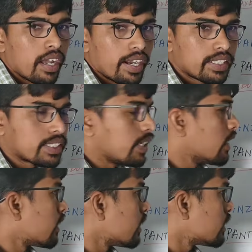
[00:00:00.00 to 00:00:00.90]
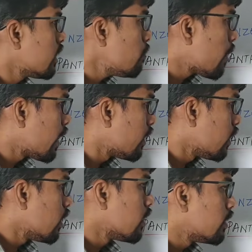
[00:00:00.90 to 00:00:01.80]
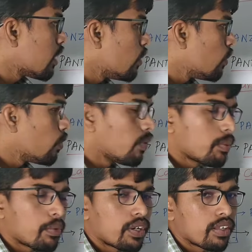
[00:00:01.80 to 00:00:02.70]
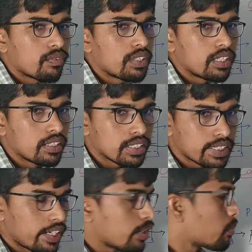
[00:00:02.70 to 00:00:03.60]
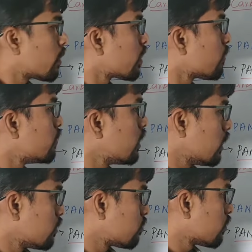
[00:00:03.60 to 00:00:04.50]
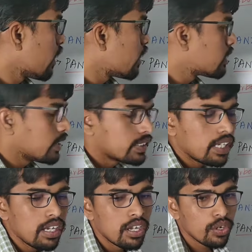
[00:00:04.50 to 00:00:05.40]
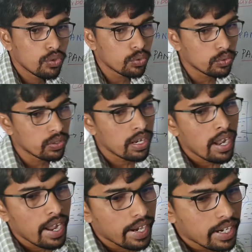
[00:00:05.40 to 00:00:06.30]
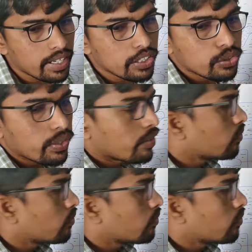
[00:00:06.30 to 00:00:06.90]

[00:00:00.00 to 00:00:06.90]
earth's layer is the mantle. The lower part of the center part of the earth is the core. According to